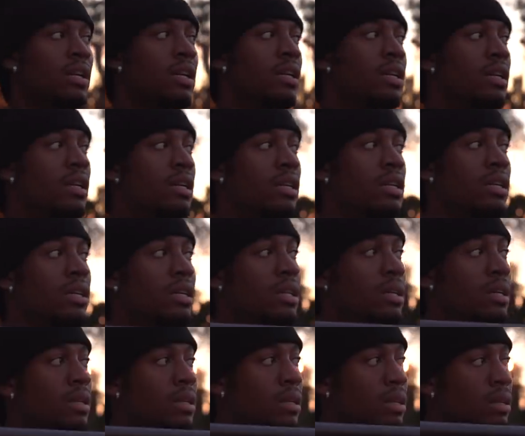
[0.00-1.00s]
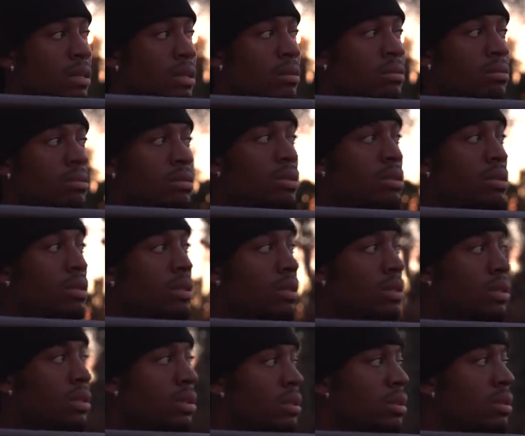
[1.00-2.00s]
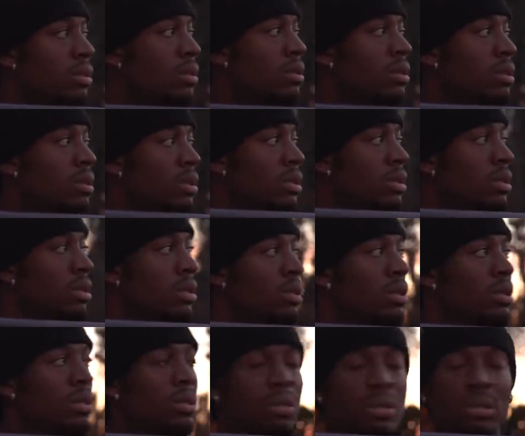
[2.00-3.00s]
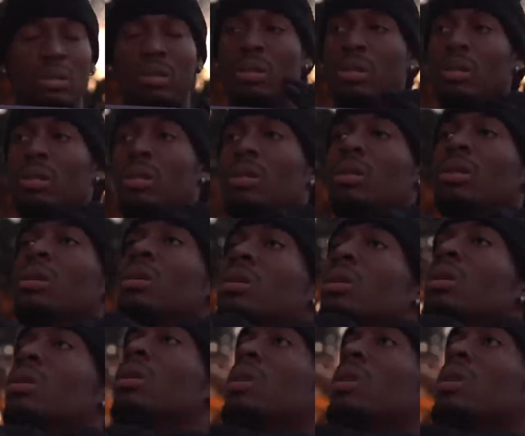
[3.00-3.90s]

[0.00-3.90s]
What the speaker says: Nothing is said.